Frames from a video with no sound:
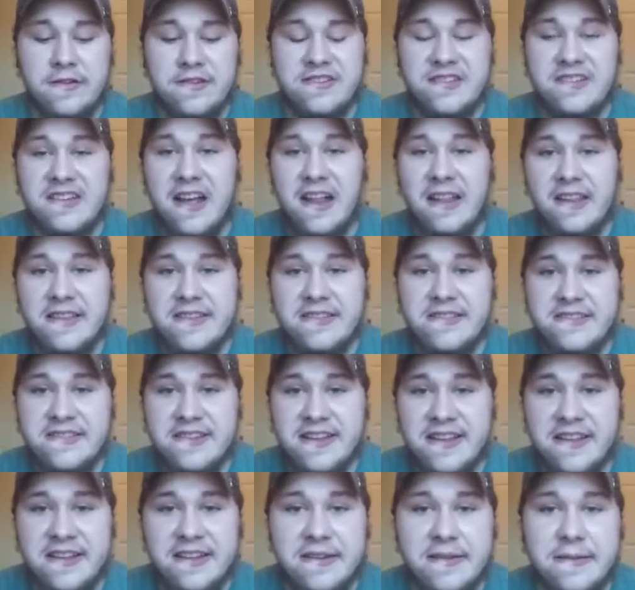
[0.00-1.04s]
solid
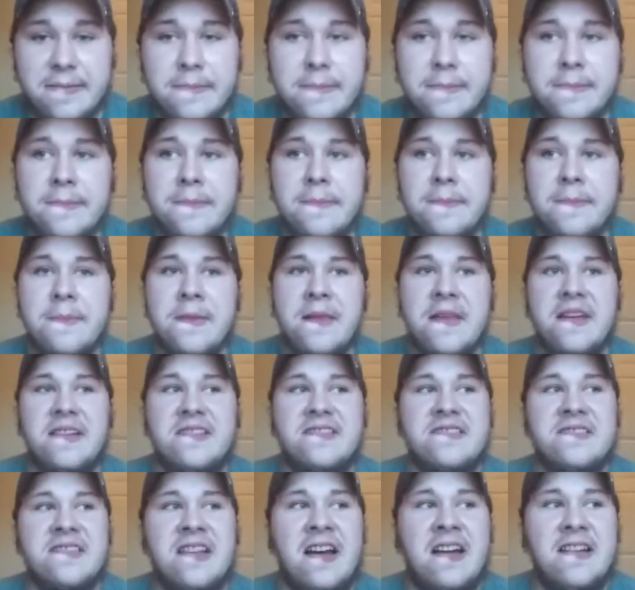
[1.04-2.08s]
tin.
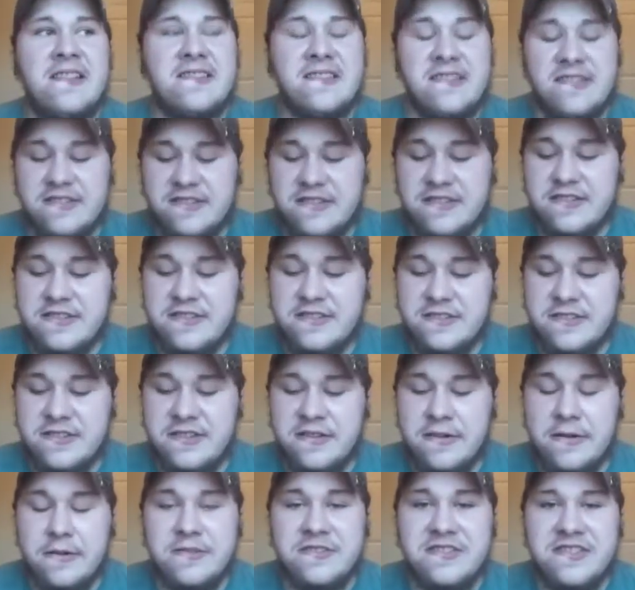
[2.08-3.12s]
It's not such a
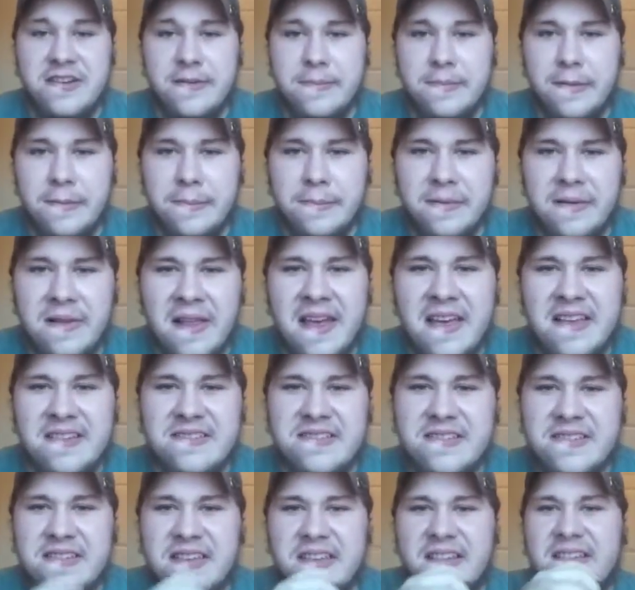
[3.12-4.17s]
cheaper
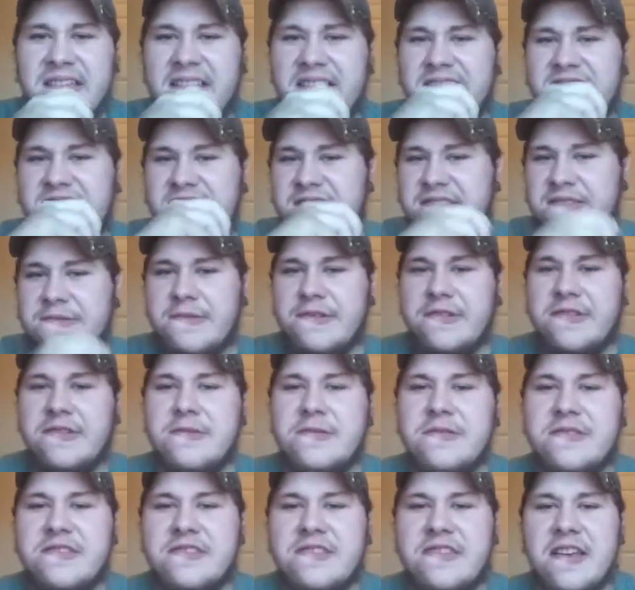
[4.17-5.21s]
plastic, I guess is what you
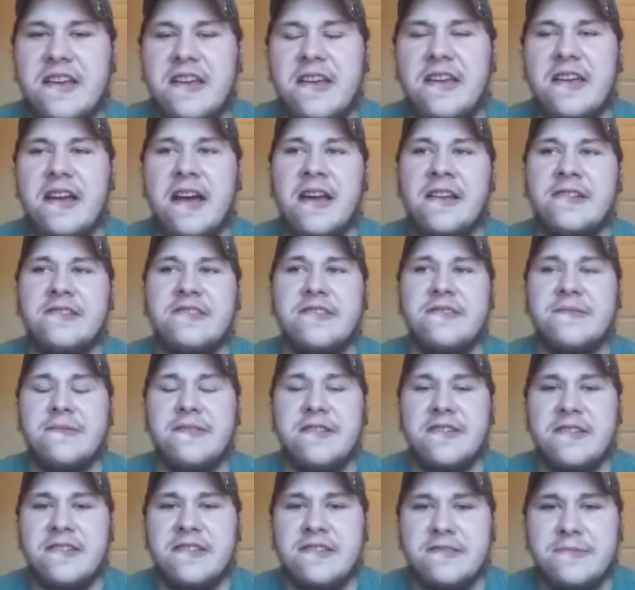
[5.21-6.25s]
would say. I just
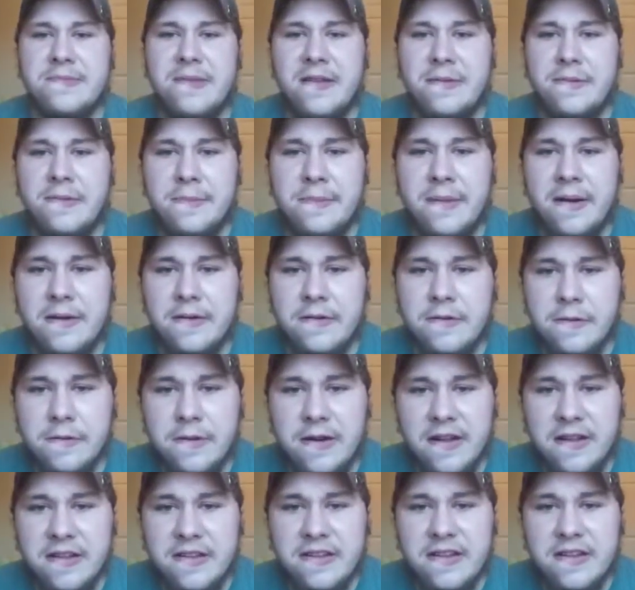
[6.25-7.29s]
feel like it's made with better
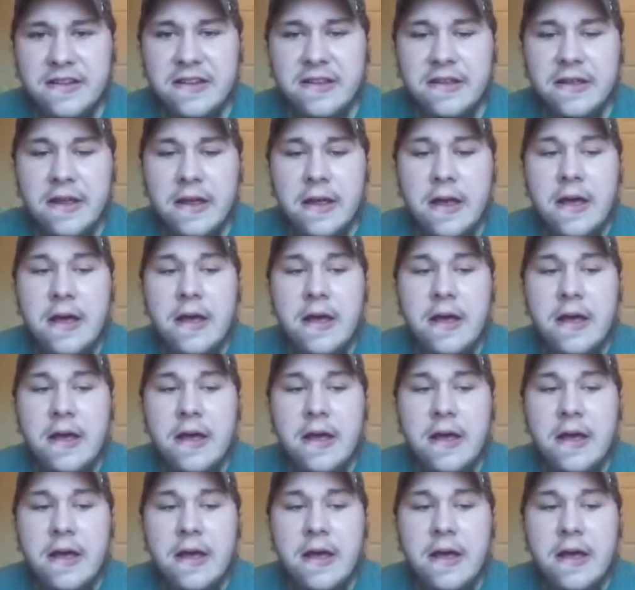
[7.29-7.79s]
quality.